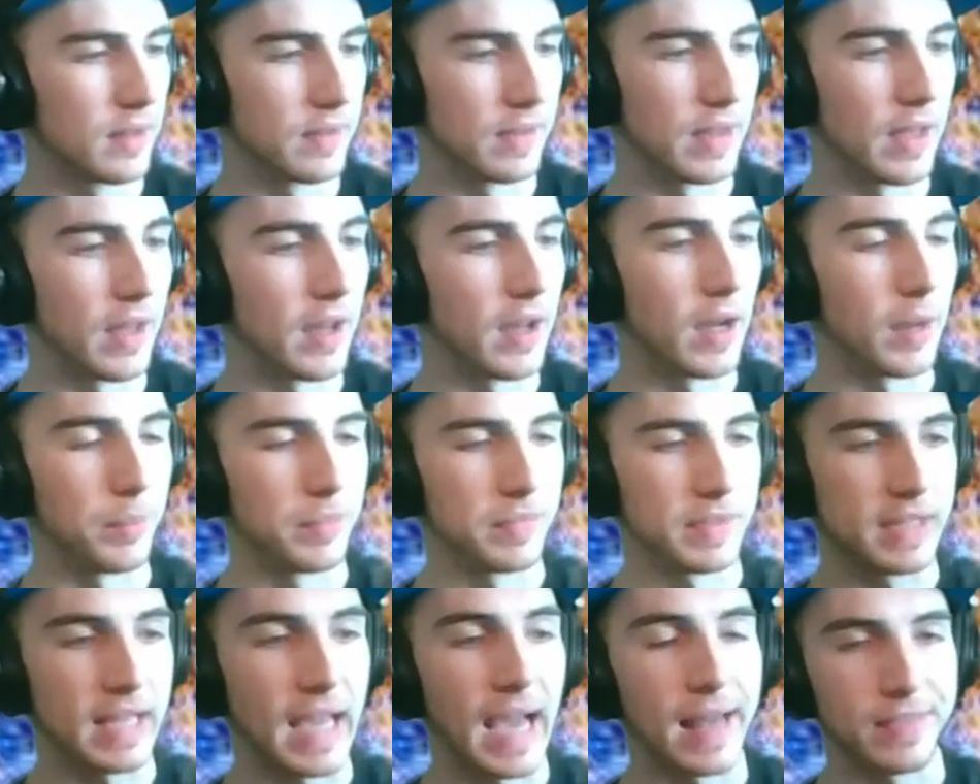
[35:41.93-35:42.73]
the
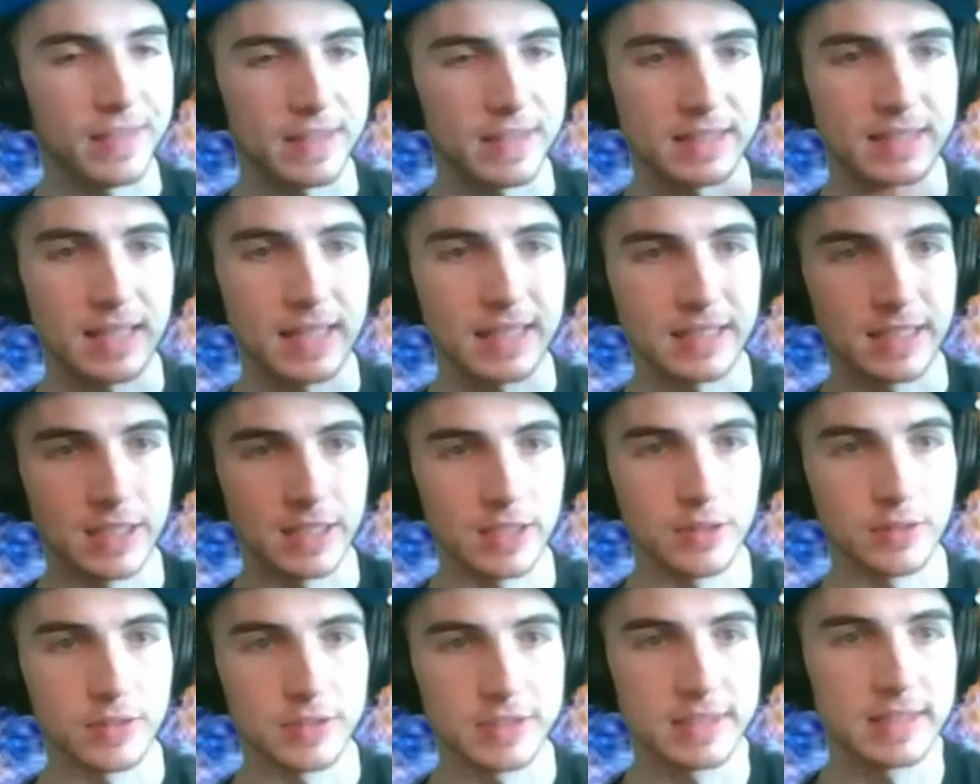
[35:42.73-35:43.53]
Catholics like to
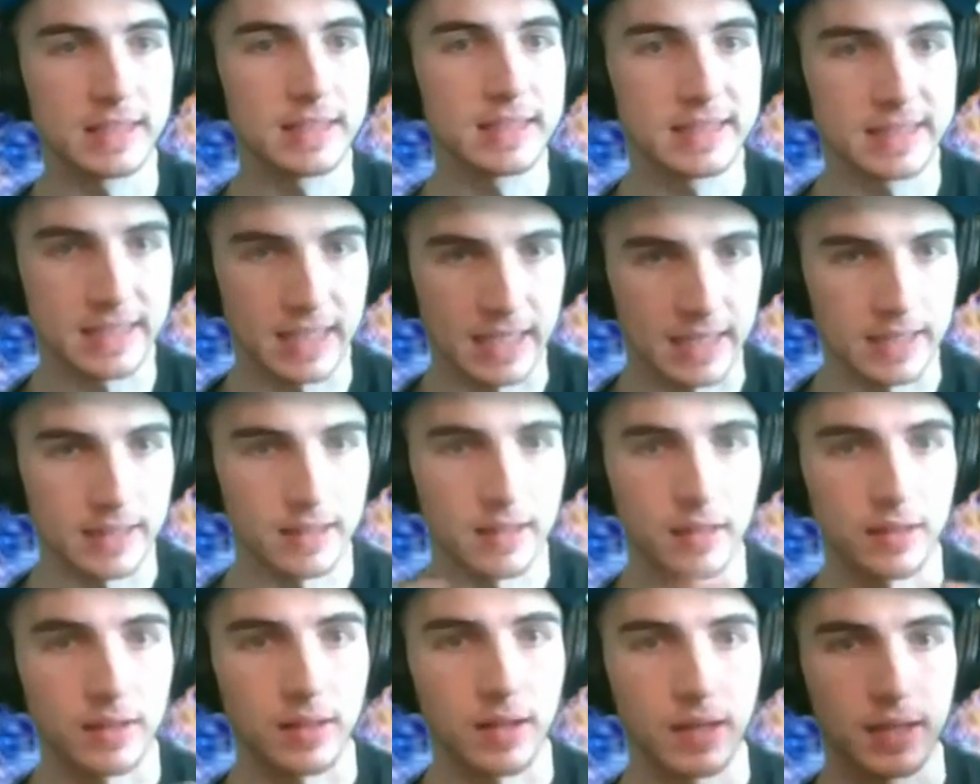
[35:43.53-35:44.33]
use saint
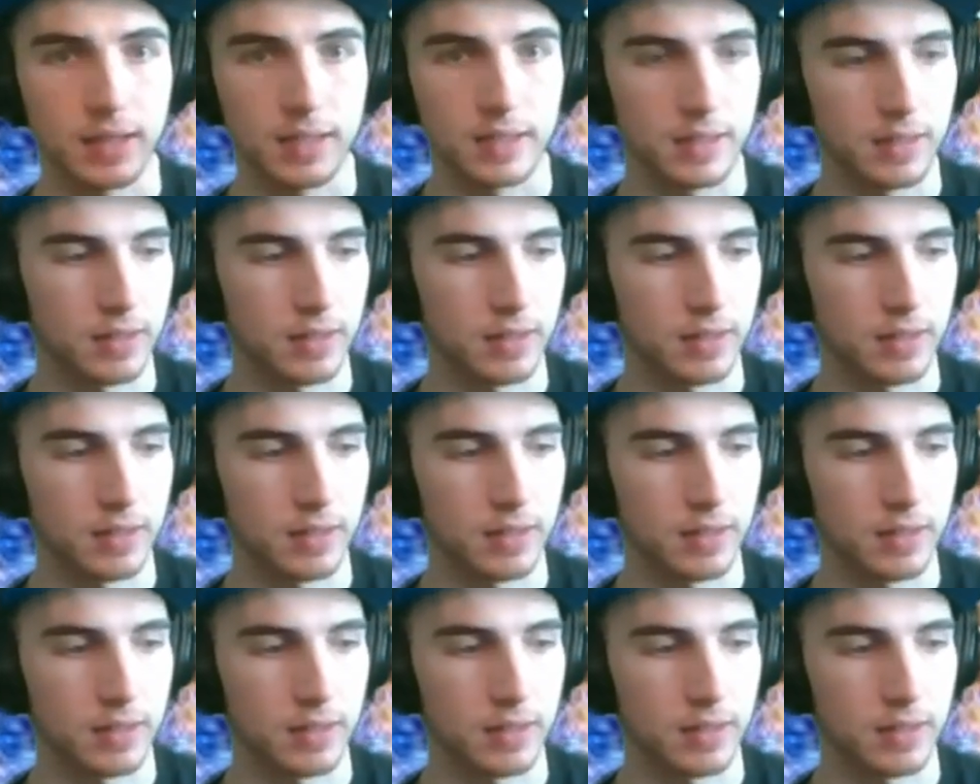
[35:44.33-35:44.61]
a lot.